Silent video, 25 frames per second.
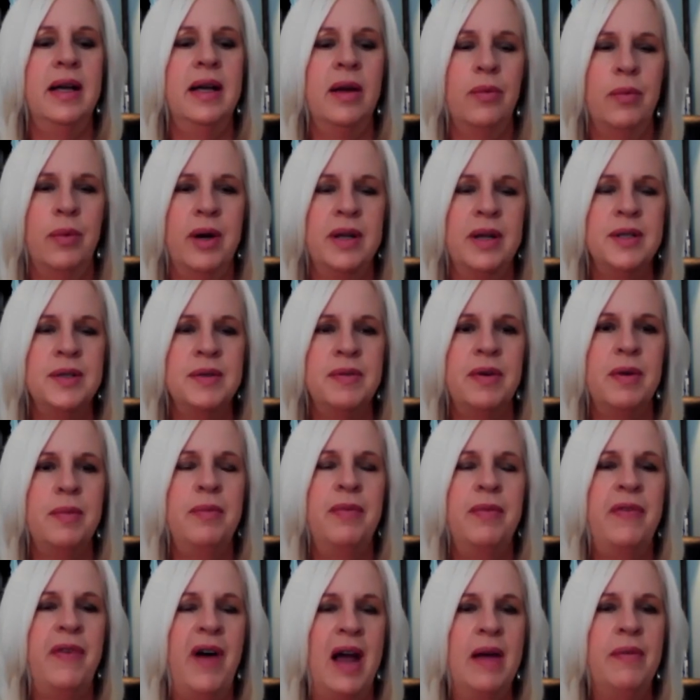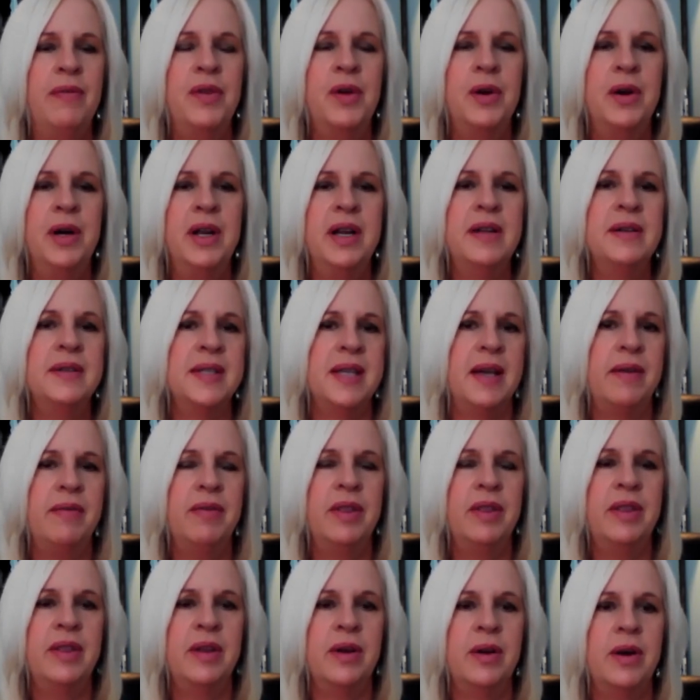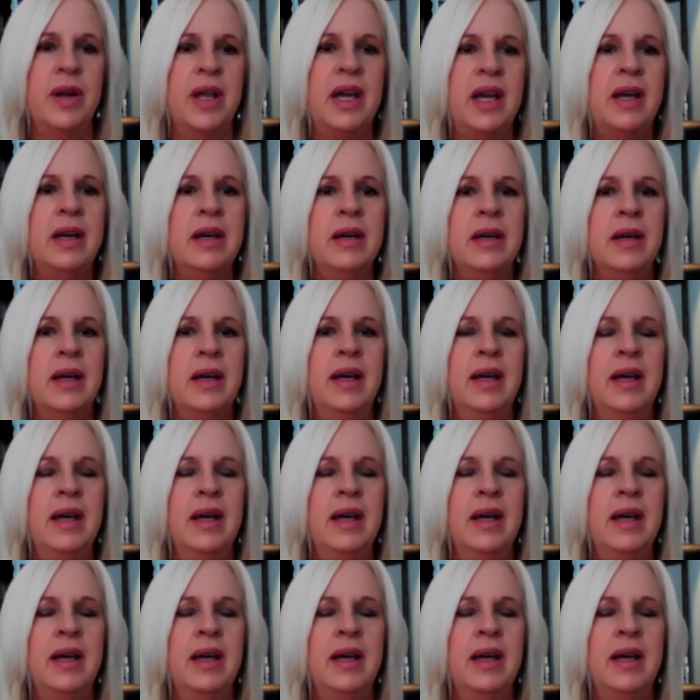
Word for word: it runs from 5:30 to 7:30,